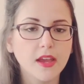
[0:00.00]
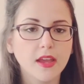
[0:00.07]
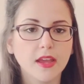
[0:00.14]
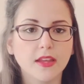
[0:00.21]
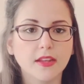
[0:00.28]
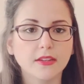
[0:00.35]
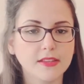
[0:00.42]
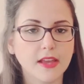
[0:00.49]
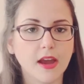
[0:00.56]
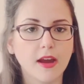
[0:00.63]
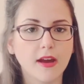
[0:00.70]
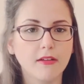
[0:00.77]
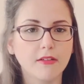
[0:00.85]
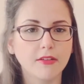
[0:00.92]
and
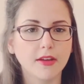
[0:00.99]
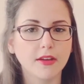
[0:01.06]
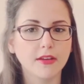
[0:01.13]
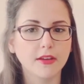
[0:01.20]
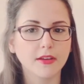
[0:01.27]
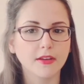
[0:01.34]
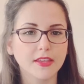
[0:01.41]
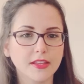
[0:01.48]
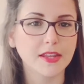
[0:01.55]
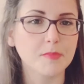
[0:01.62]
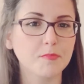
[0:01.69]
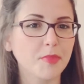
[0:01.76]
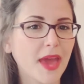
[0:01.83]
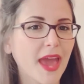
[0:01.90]
how uh, it
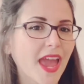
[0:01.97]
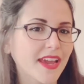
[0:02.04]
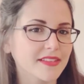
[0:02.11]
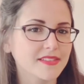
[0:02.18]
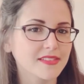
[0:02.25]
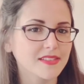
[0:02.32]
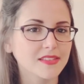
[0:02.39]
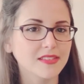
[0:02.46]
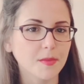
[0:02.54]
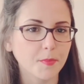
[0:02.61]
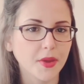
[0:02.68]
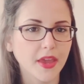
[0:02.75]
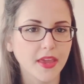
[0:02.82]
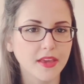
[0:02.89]
impacts the
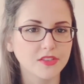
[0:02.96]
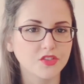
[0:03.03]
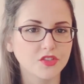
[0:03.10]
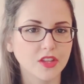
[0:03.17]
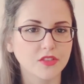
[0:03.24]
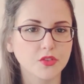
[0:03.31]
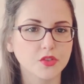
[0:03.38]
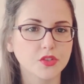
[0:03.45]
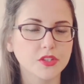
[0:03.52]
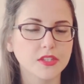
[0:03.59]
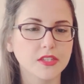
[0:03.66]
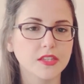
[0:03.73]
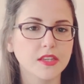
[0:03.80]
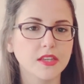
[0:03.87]
page that you
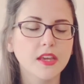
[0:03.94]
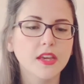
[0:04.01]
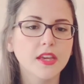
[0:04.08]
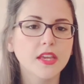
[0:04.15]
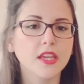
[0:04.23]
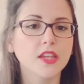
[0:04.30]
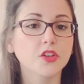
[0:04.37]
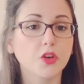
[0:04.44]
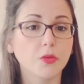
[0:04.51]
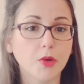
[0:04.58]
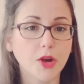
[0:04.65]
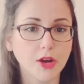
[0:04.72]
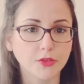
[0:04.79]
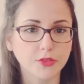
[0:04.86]
see in your
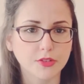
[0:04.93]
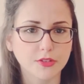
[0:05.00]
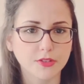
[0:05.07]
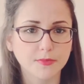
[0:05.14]
browser.